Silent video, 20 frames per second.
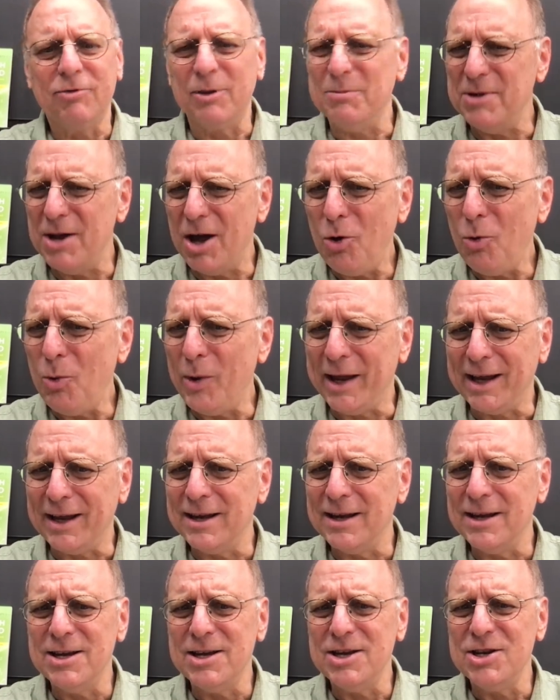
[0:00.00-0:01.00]
knowing
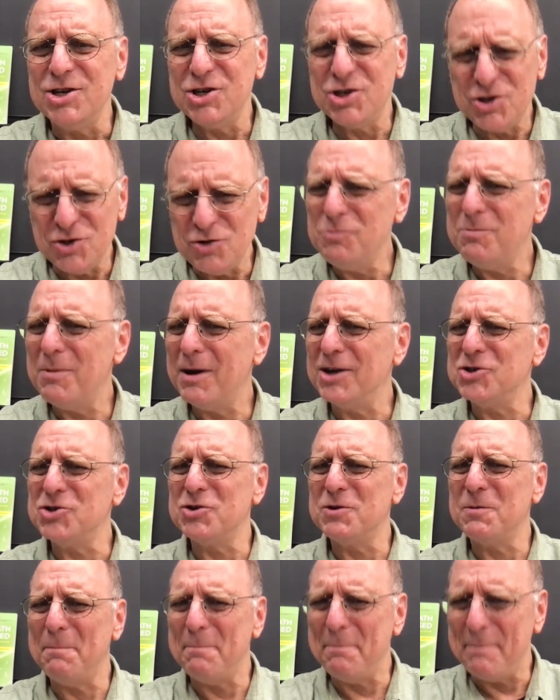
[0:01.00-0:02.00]
too much
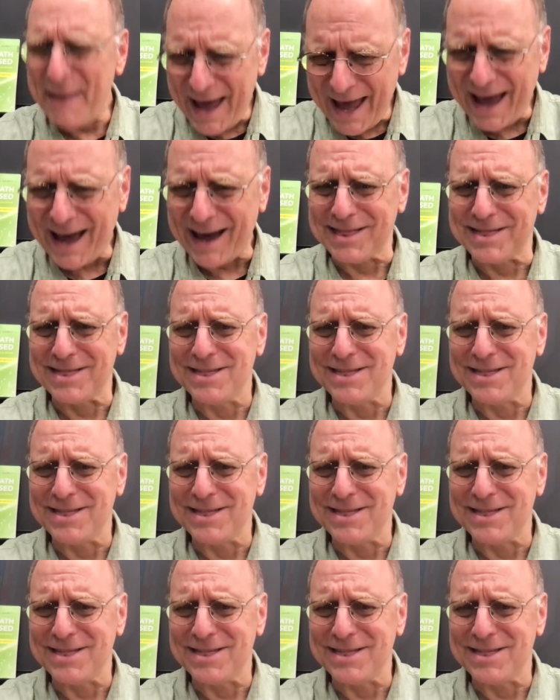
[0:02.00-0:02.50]
math.